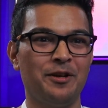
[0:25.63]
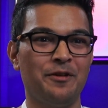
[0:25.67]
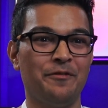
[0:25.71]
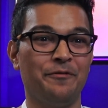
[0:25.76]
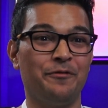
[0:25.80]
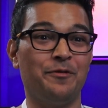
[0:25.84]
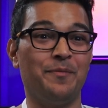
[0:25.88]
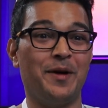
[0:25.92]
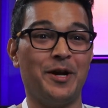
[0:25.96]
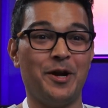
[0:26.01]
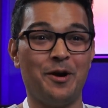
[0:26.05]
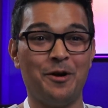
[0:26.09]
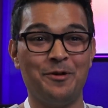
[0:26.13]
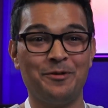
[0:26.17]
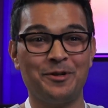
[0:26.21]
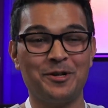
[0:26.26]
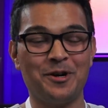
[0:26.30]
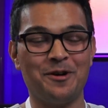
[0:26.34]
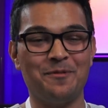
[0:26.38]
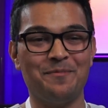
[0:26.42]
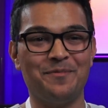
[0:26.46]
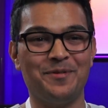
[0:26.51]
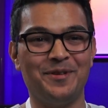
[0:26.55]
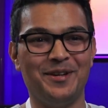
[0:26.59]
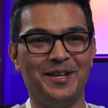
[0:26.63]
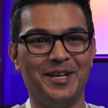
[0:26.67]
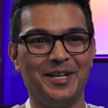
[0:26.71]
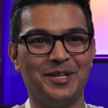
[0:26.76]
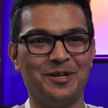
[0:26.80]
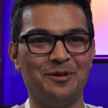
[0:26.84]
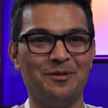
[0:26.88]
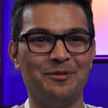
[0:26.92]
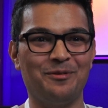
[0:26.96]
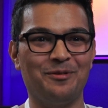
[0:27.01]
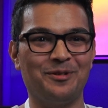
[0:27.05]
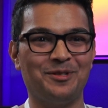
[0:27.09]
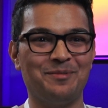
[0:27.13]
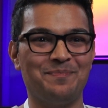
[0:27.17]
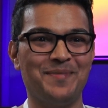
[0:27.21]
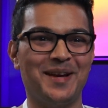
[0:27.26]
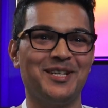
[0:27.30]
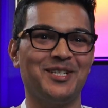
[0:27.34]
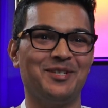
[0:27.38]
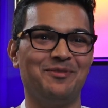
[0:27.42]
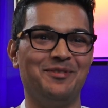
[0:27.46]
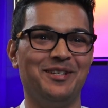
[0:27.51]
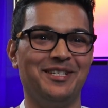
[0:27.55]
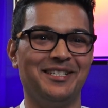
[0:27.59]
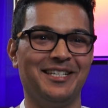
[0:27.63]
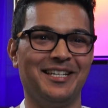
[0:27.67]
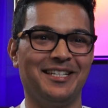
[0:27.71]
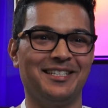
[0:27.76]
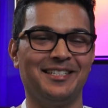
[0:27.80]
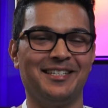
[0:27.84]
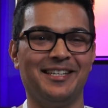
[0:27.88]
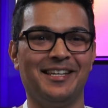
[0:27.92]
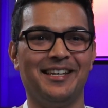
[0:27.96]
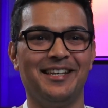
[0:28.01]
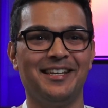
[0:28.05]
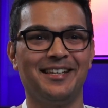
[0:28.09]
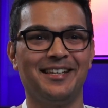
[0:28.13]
for my own company called Best 360.